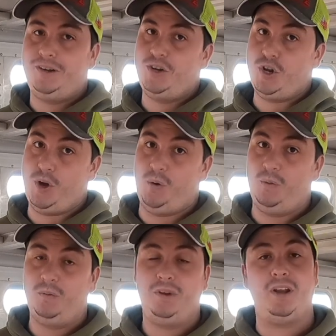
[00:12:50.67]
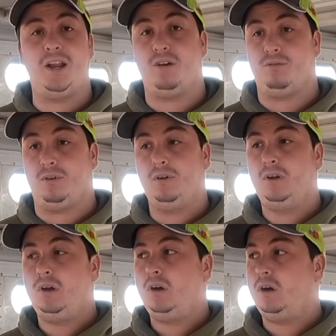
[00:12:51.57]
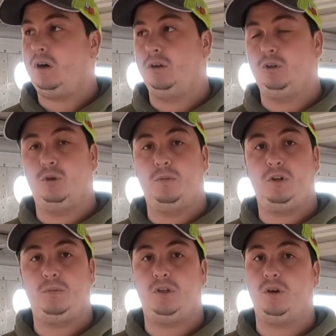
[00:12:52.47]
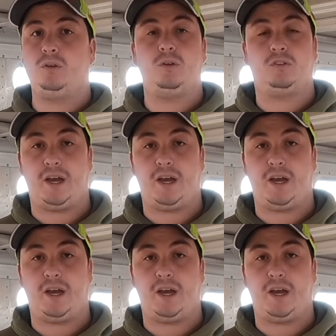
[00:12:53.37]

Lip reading: No, never. On aluminum you don't use